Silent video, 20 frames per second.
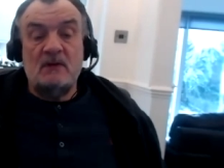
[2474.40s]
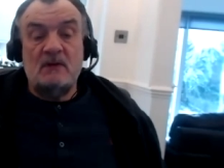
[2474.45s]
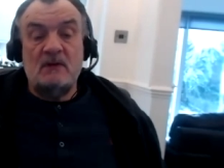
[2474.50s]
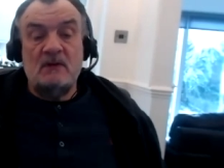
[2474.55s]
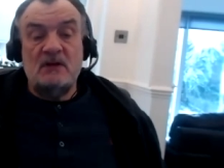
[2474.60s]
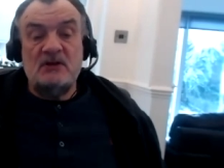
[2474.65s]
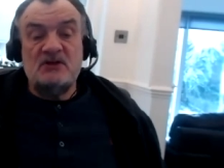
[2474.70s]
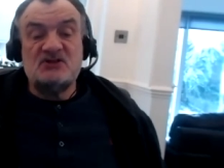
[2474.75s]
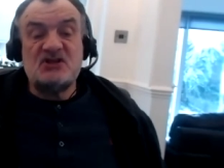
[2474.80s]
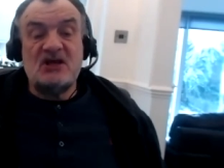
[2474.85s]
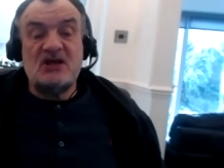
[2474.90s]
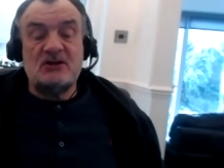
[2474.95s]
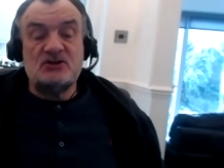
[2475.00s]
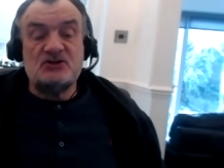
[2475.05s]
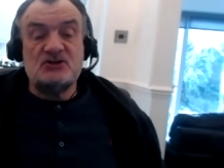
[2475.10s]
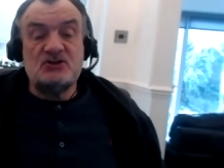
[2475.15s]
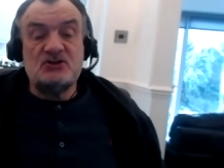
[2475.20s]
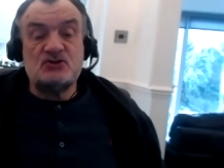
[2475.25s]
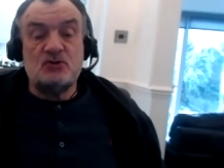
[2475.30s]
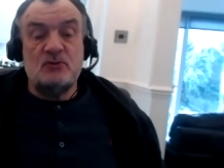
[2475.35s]

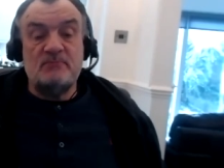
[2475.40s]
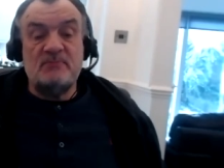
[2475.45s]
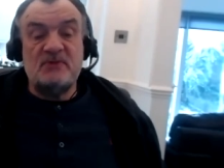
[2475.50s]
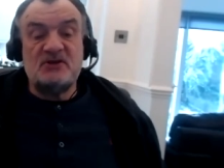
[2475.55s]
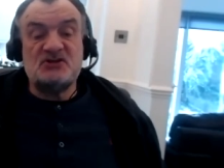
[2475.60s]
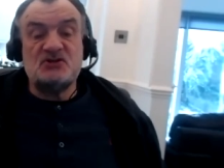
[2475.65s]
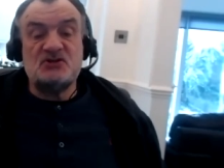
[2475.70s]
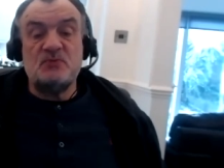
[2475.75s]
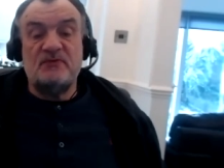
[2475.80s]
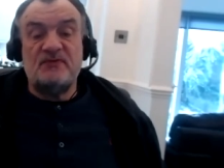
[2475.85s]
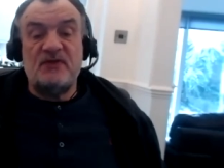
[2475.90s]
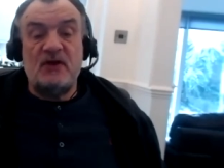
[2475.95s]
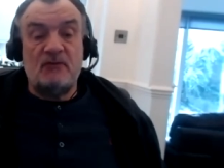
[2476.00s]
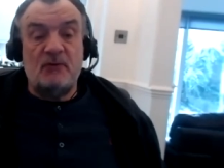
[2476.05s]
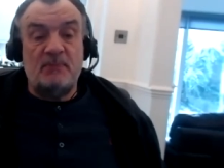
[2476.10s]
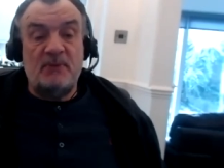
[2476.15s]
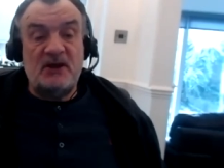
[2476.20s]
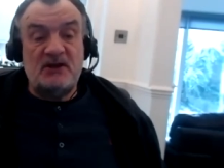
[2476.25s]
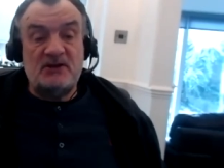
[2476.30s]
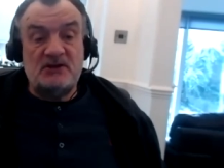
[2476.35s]
intelligence or messes with their
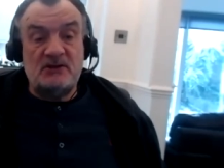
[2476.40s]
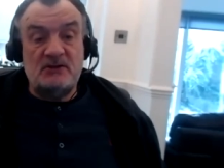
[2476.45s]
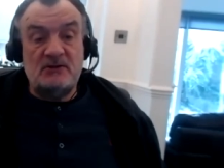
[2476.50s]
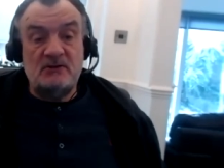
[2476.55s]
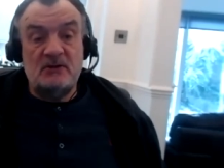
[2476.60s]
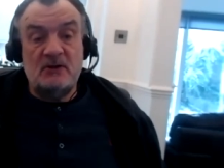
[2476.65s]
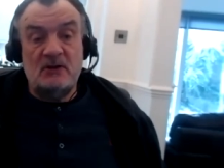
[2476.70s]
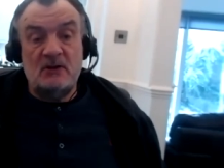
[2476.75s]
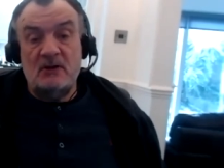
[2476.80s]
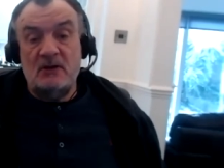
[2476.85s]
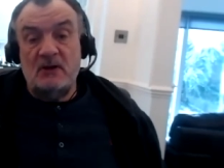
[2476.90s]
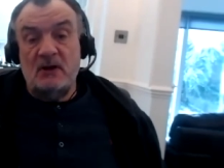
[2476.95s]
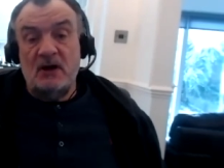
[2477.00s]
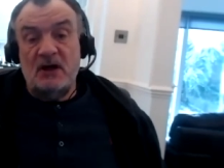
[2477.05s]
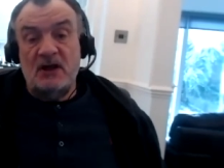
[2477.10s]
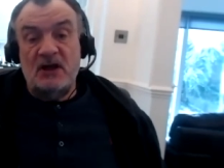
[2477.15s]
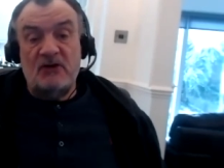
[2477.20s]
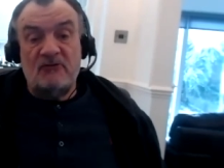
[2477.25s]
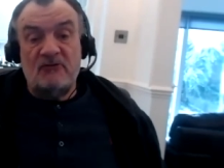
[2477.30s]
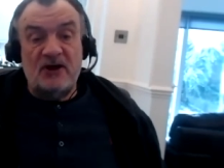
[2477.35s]
opinion,
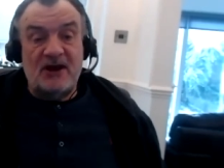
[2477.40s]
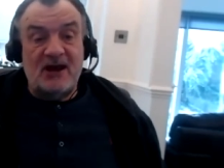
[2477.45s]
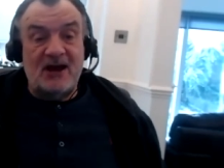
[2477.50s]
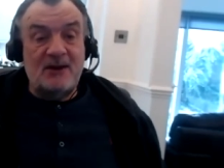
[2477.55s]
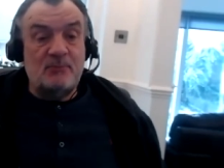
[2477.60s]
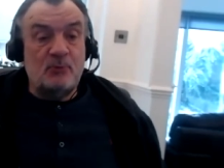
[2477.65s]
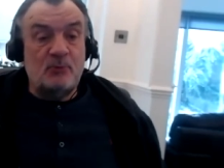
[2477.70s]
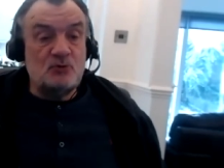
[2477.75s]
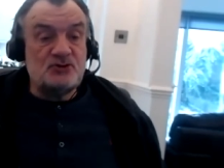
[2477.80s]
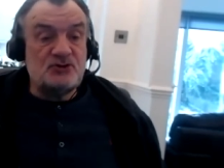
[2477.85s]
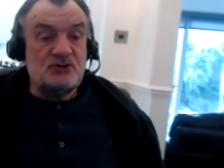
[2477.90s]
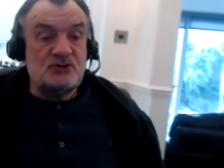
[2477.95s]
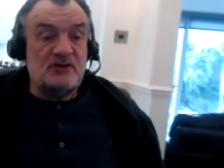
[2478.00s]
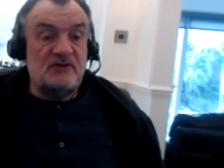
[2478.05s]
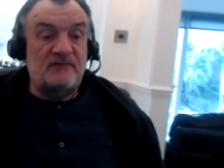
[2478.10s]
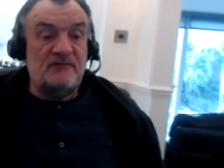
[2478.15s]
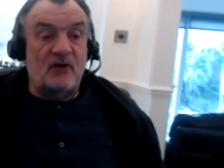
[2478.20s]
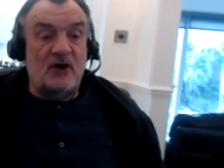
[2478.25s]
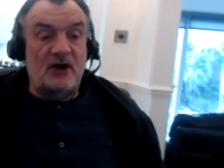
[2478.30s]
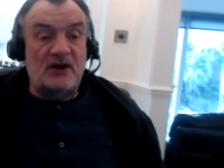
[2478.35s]
and they're unable to
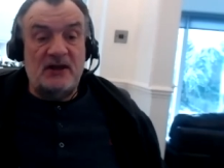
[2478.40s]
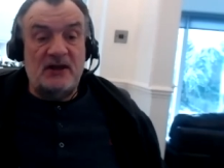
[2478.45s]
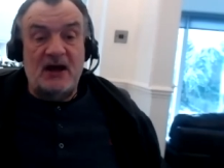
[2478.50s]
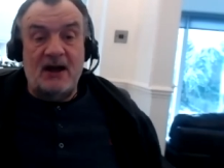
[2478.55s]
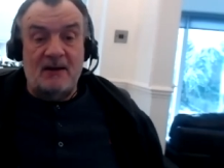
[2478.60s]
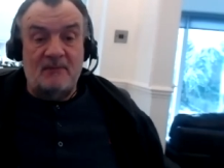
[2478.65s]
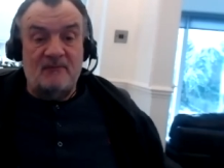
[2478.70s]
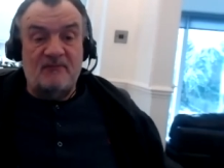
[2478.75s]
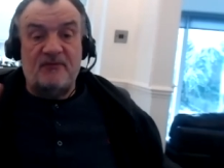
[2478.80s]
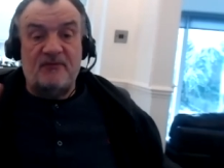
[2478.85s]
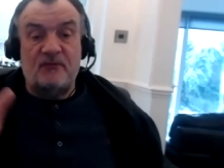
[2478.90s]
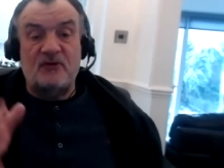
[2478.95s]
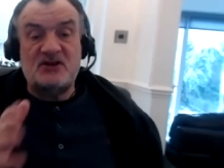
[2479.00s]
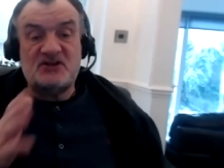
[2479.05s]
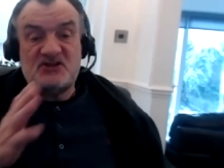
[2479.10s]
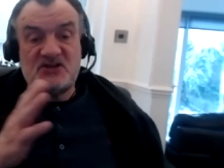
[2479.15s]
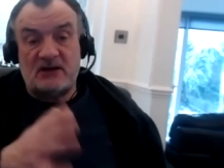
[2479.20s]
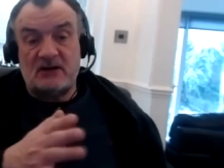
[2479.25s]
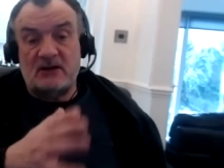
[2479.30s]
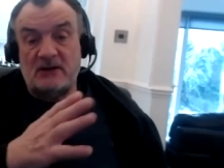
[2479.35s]
divide it up
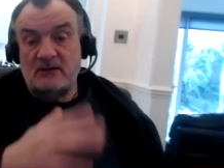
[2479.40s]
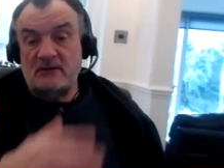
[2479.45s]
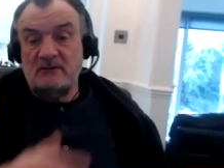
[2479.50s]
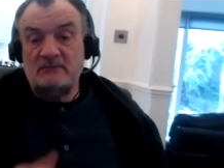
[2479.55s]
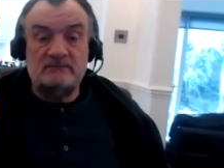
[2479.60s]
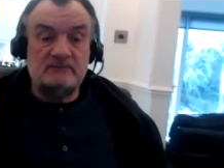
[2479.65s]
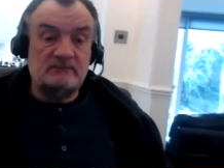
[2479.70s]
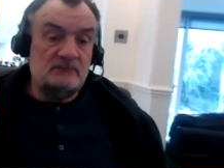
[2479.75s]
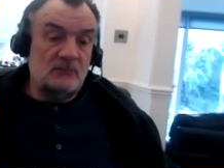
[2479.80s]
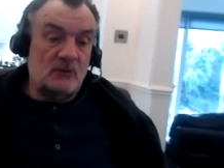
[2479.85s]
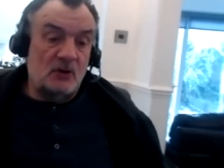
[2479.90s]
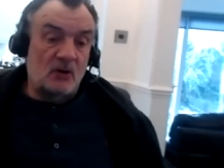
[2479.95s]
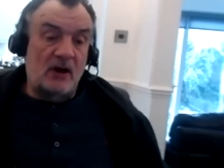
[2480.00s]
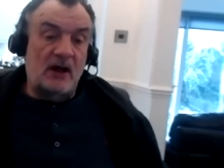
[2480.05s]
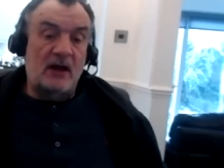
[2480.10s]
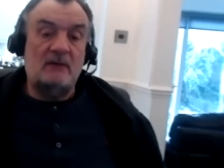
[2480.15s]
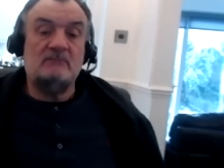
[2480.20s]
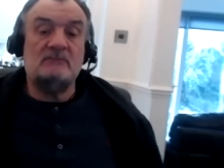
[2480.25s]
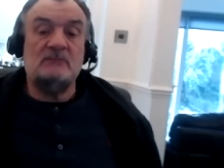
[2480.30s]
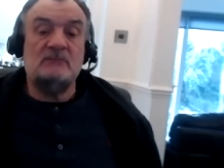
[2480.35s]
forensically.
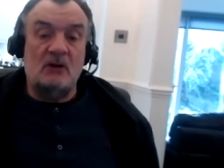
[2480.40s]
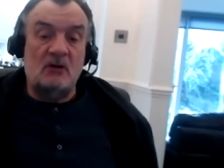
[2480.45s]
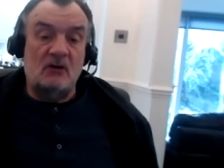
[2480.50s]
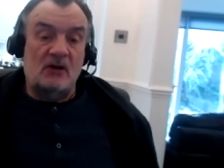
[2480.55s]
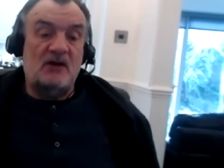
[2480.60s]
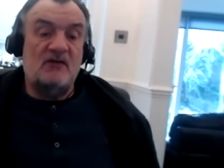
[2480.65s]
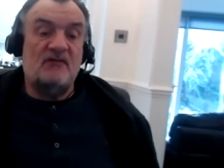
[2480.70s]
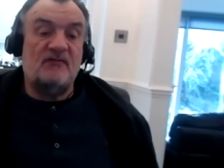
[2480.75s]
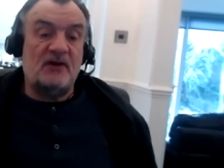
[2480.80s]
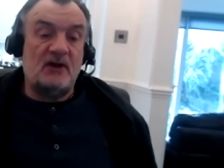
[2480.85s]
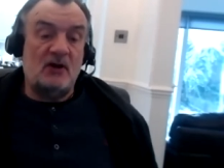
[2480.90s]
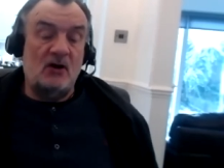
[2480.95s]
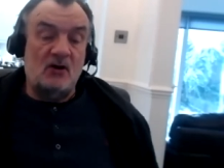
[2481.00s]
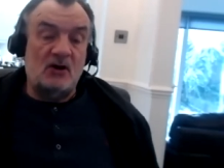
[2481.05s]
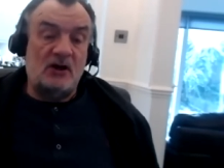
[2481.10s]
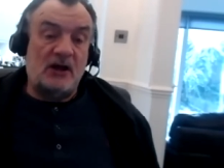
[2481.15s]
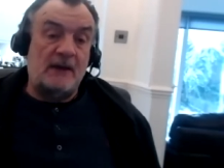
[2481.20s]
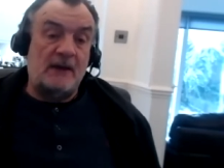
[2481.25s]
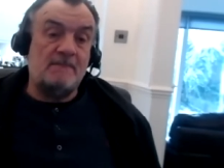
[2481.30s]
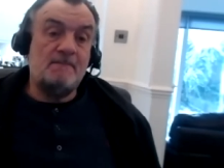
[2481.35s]
Like I like to think I
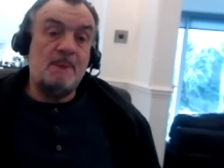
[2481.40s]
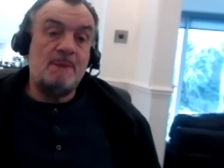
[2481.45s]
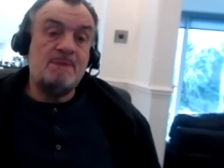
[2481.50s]
can.